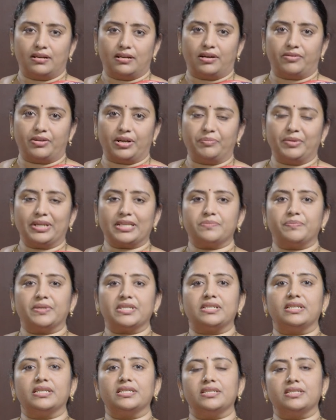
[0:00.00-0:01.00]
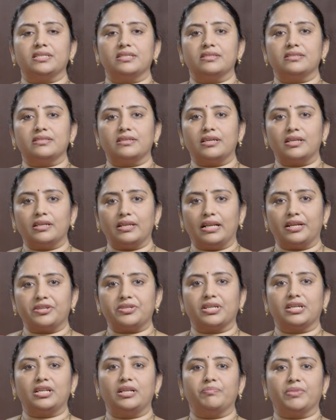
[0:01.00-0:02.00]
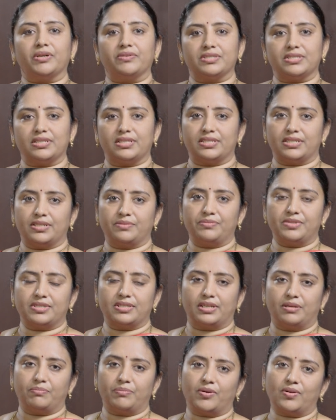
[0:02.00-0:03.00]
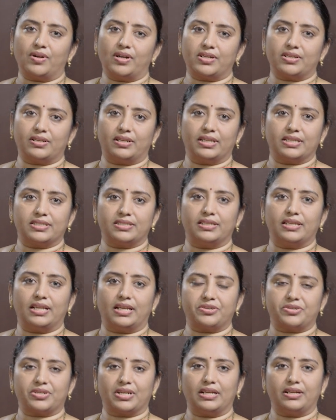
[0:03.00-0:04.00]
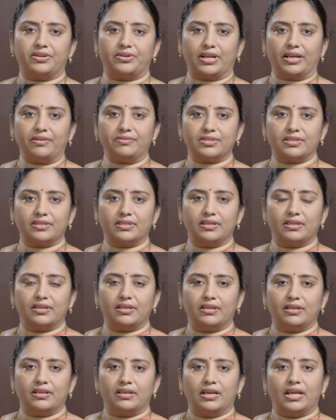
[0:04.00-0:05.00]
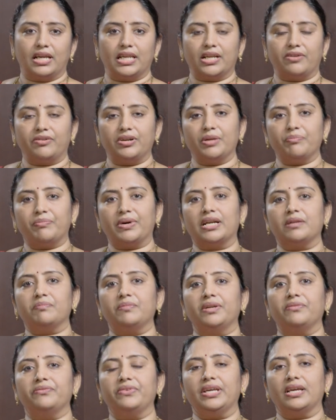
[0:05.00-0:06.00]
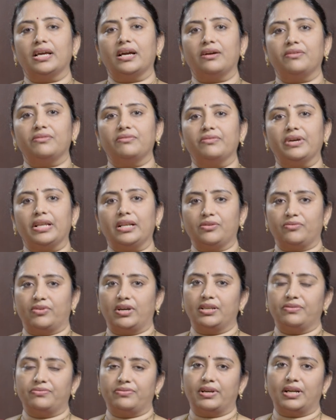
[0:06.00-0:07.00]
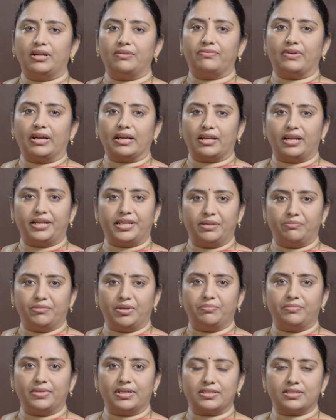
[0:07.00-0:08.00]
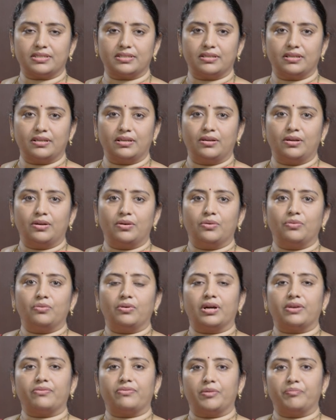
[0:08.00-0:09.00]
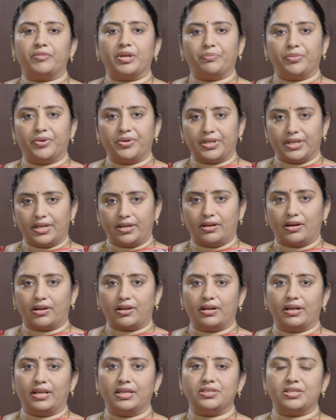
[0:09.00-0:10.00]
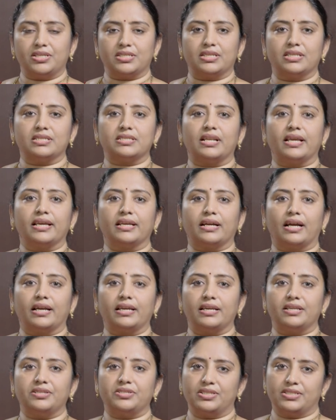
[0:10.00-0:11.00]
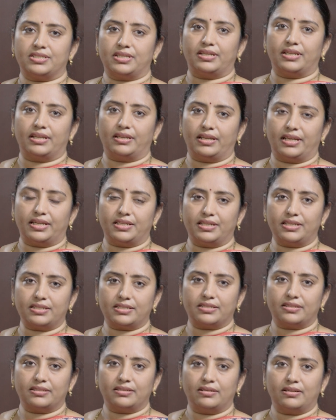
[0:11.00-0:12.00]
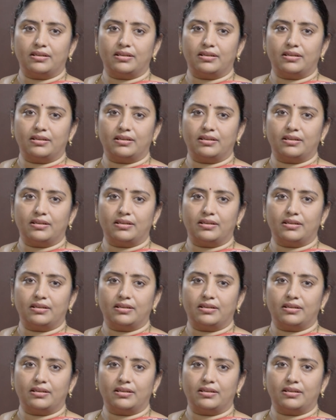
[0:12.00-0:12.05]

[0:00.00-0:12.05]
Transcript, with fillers: Our M.Tech specializations are Electrical Power Systems and Power Electronics and Electrical Drives. In our department, we have well-qualified faculty members who are from reputed organizations like IITs and NITs.